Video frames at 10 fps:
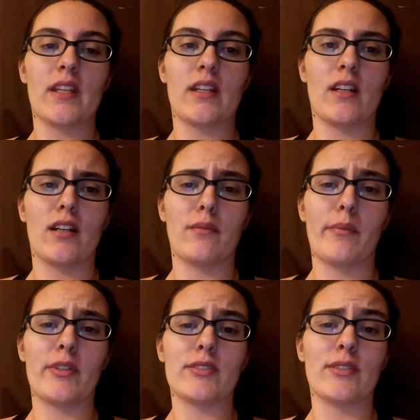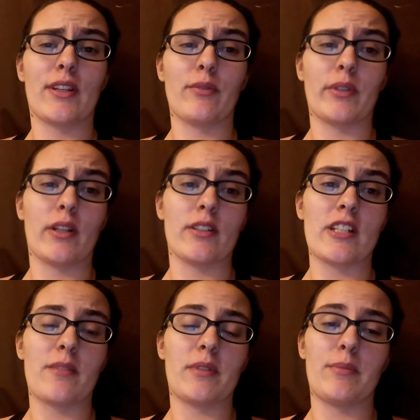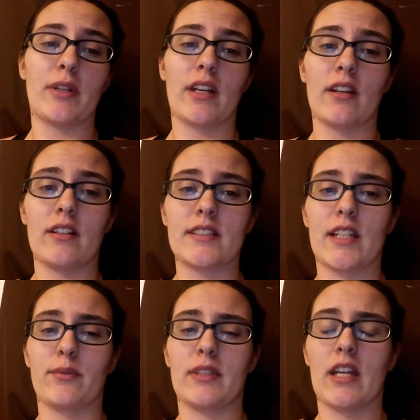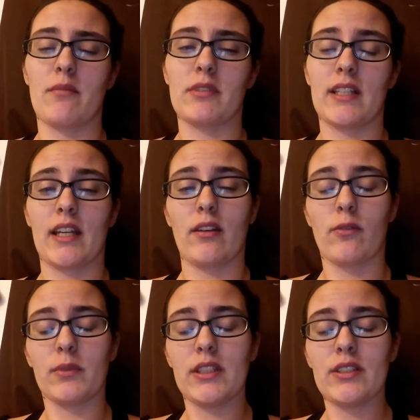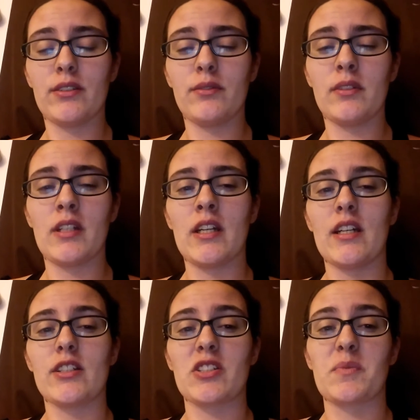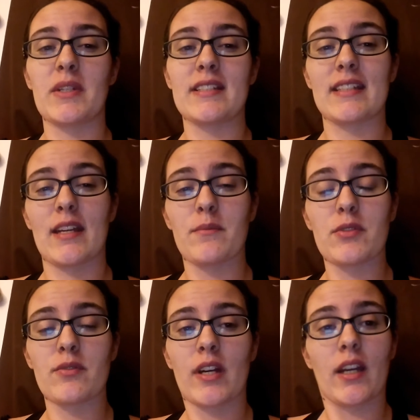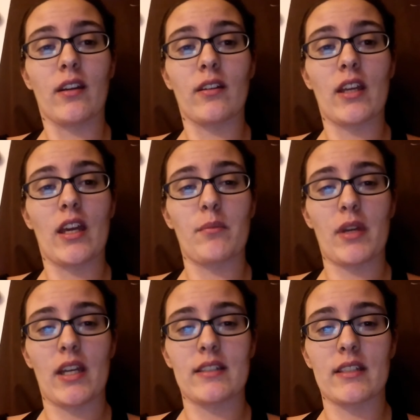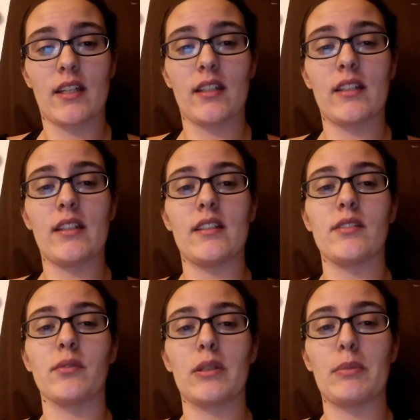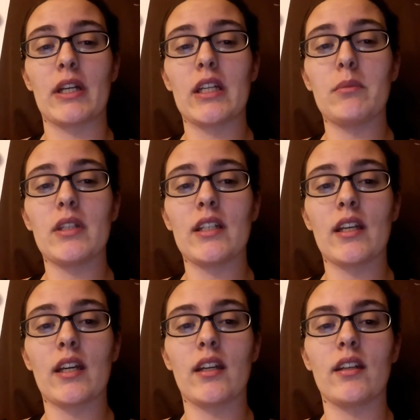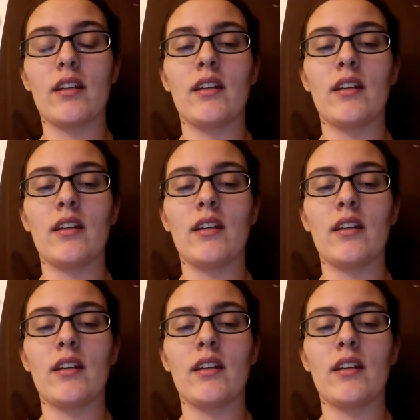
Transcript: Um, I'm also going to have a really hard time keeping eye contact with the camera like I normally do, just because I am so tired and my anxiety is really bugging me today.